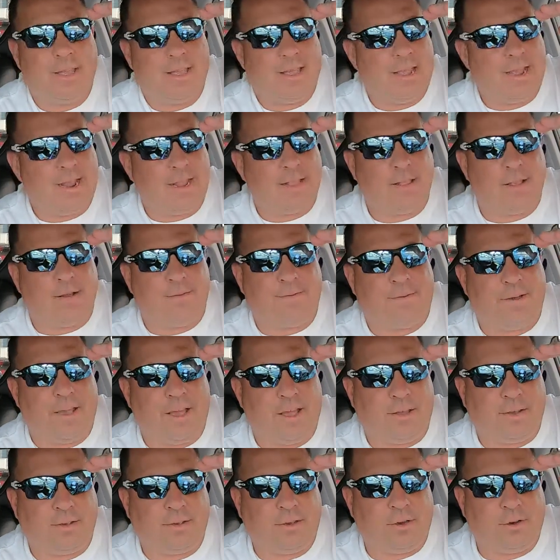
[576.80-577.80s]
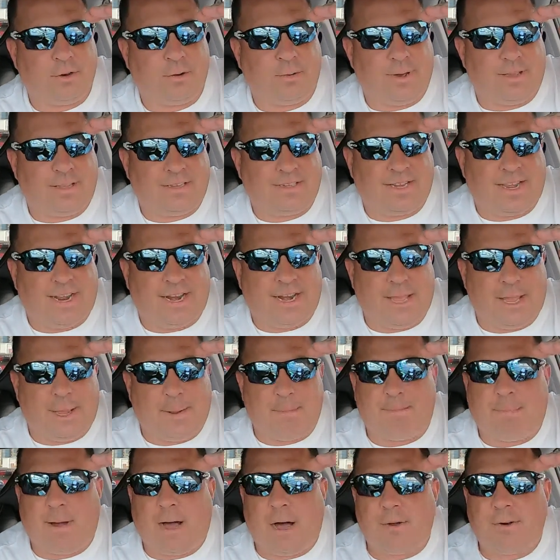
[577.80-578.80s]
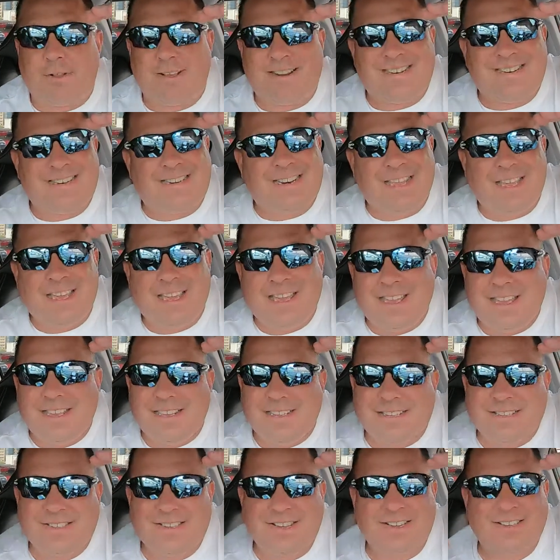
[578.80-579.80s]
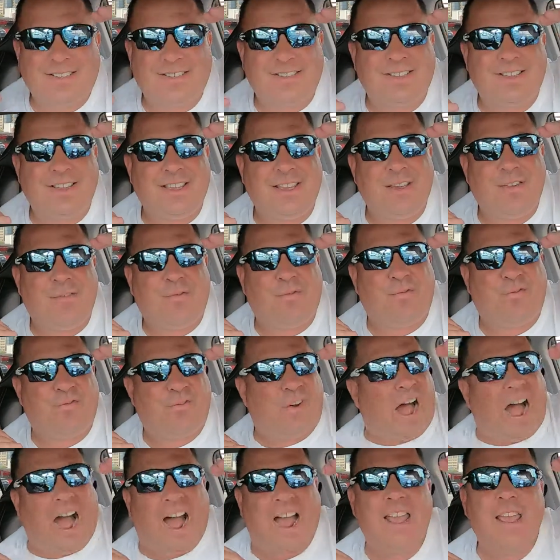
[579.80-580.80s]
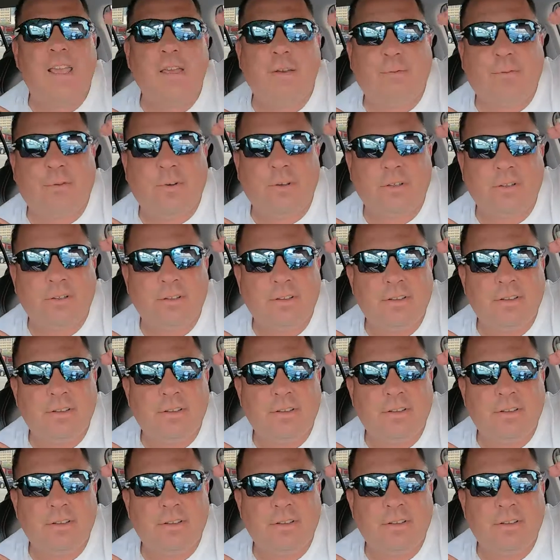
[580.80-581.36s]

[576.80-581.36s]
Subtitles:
and the value is at about a D65.